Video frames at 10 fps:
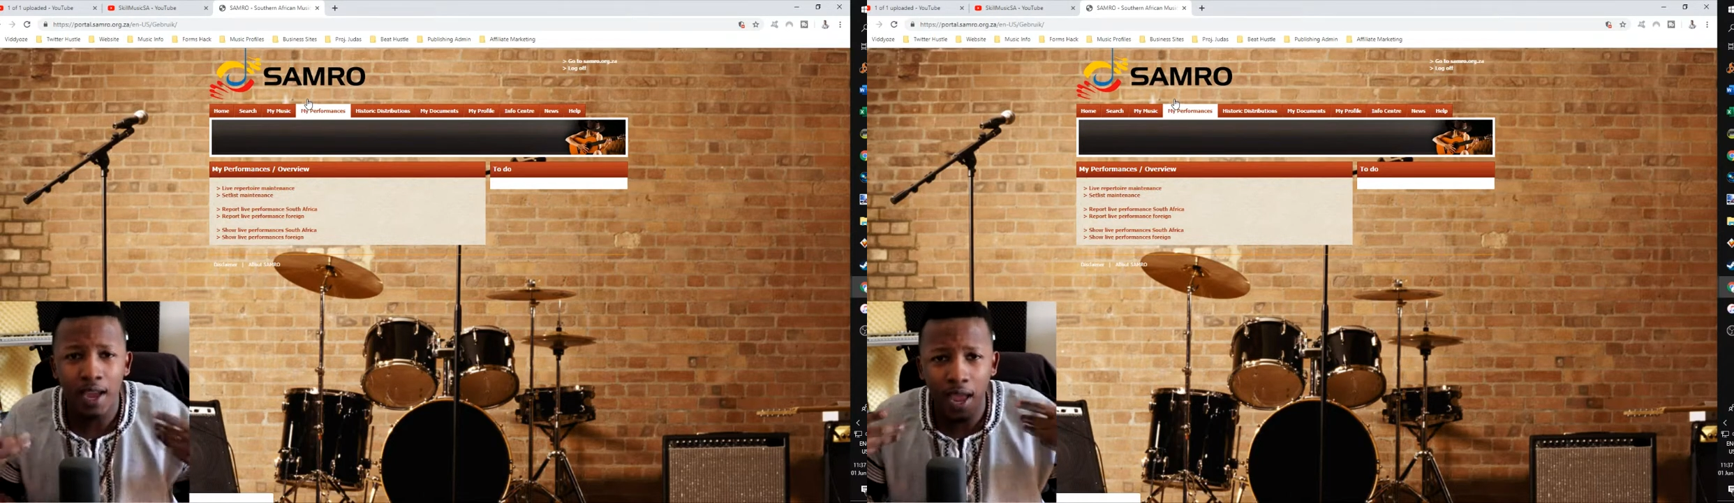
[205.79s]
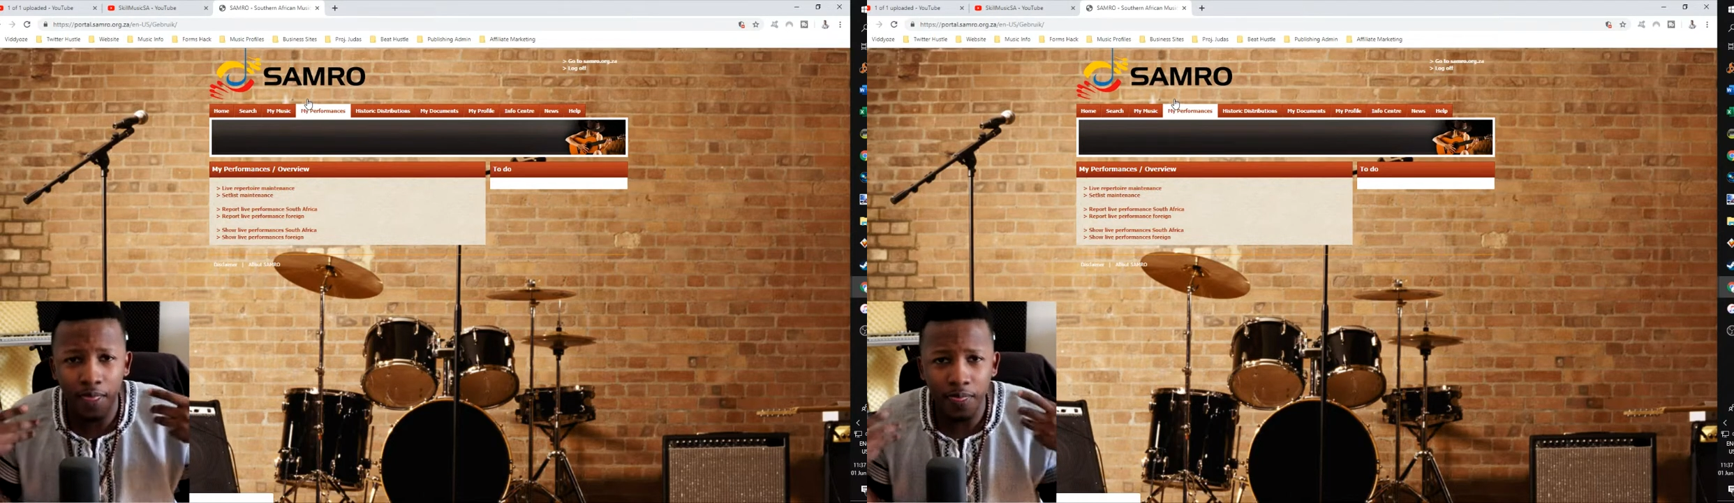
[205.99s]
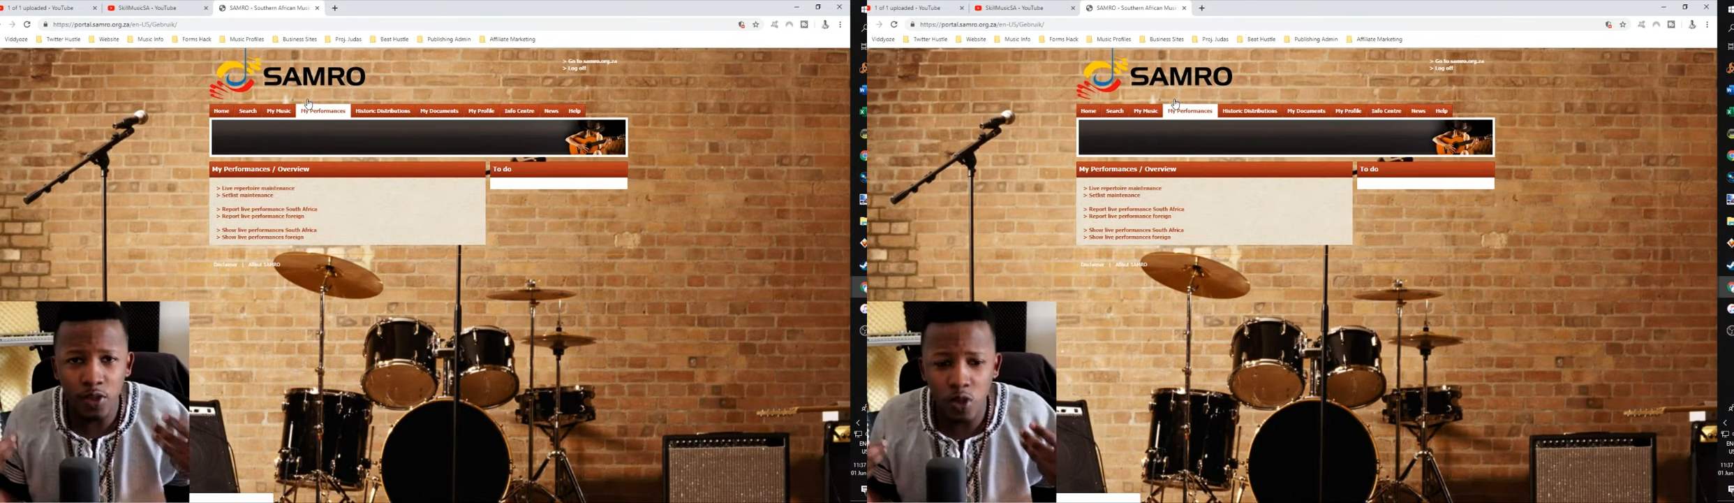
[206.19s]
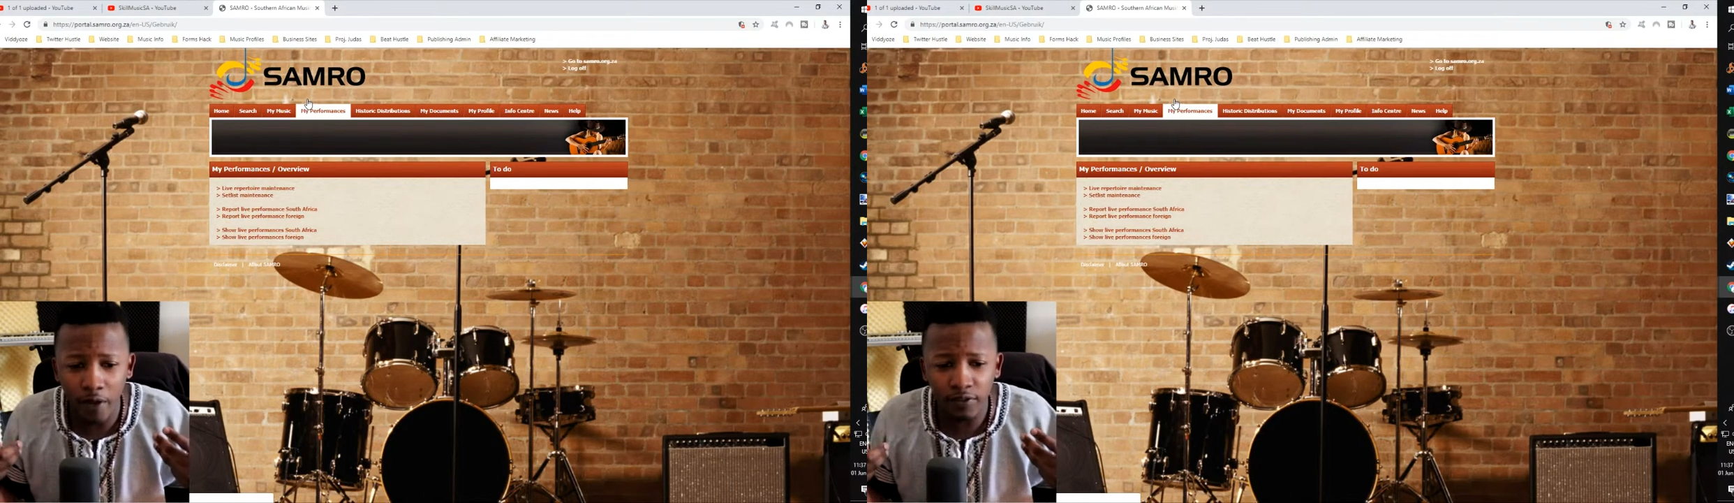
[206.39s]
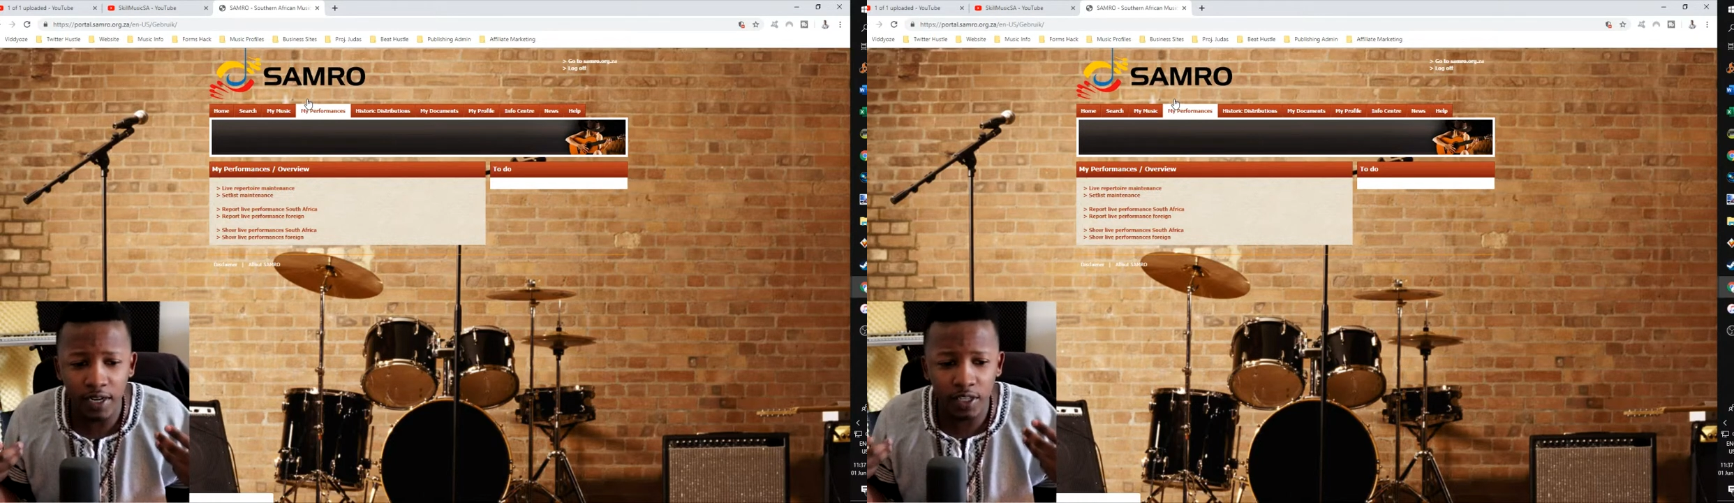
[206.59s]
and you
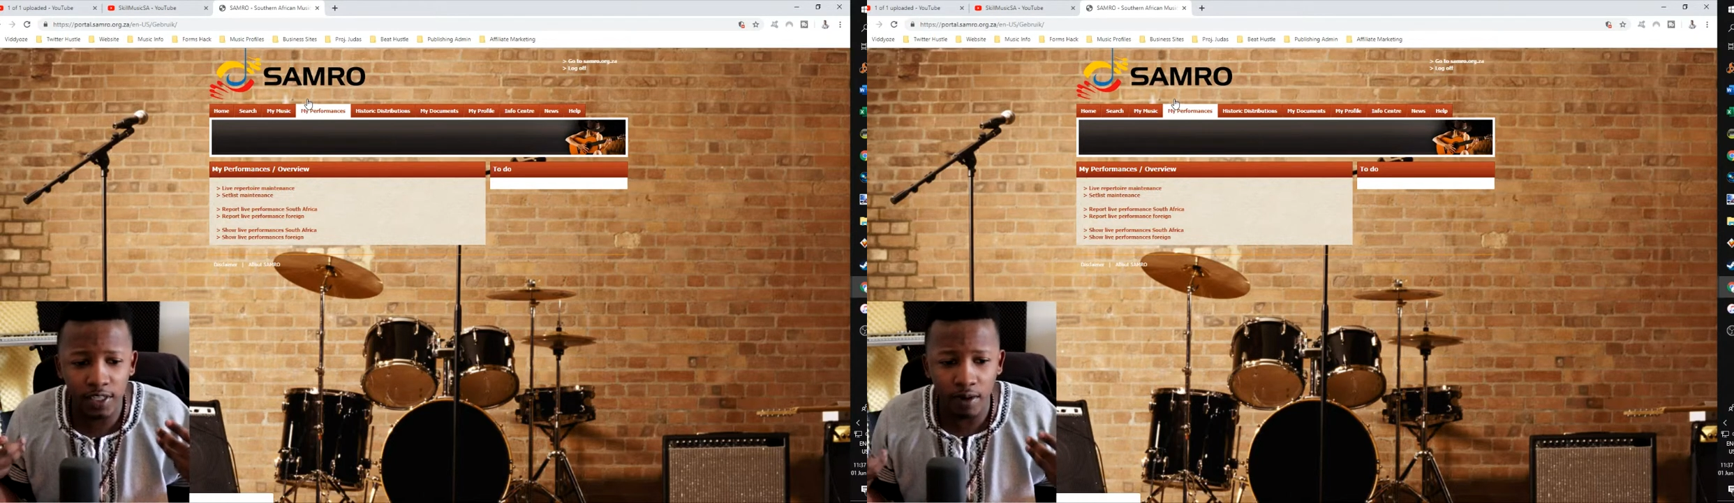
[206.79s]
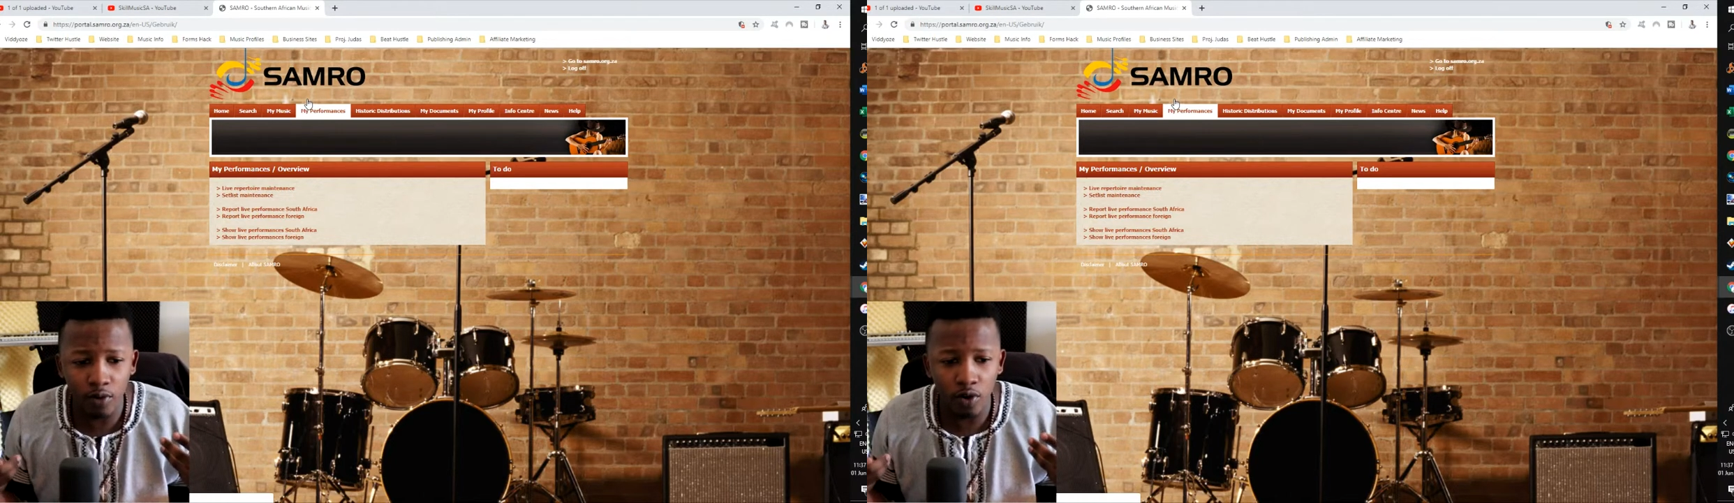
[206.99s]
have to let SAMRO